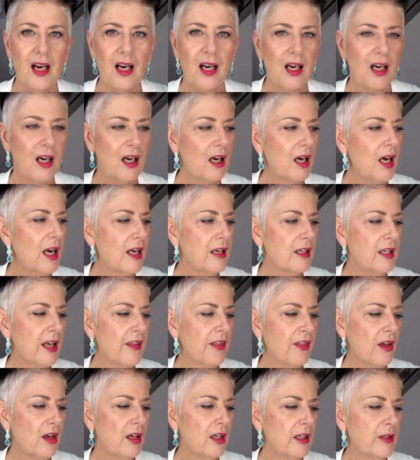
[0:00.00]
And I
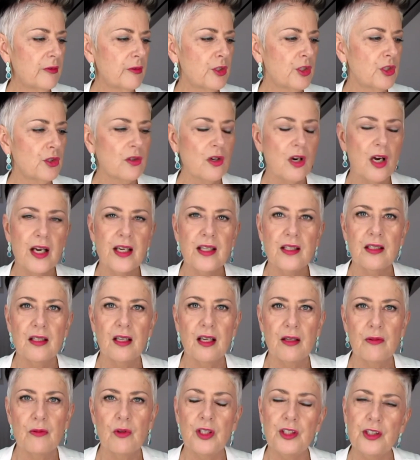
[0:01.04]
thought I
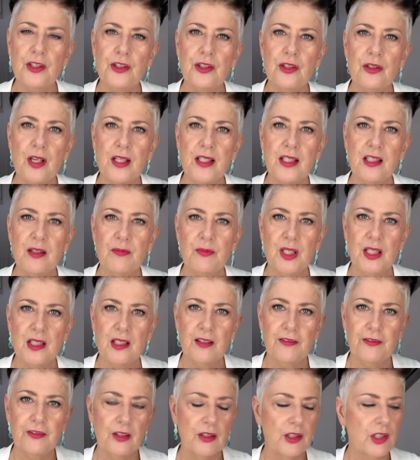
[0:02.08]
wanted to try something
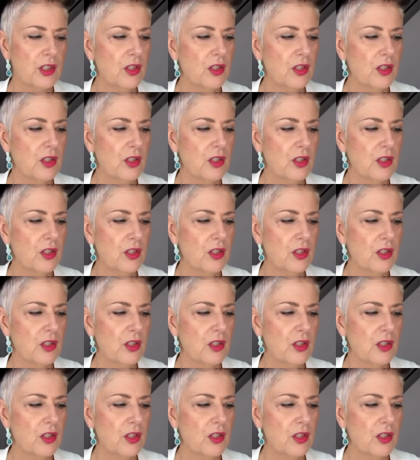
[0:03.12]
different.